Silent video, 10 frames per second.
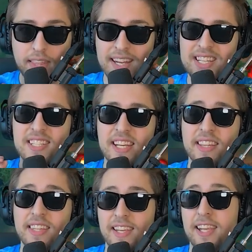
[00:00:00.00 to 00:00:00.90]
that is
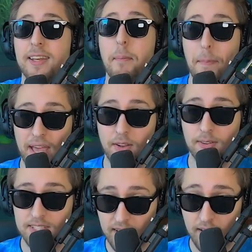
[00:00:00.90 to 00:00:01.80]
set in
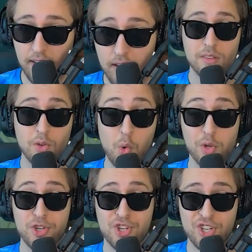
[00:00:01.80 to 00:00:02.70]
Vandiril City.
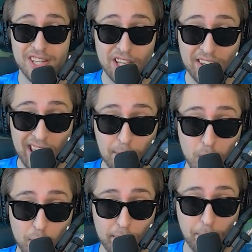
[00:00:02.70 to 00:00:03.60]
Holy shit, a game
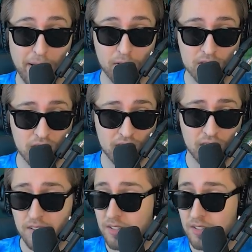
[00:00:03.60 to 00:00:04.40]
mode in Vandiril City.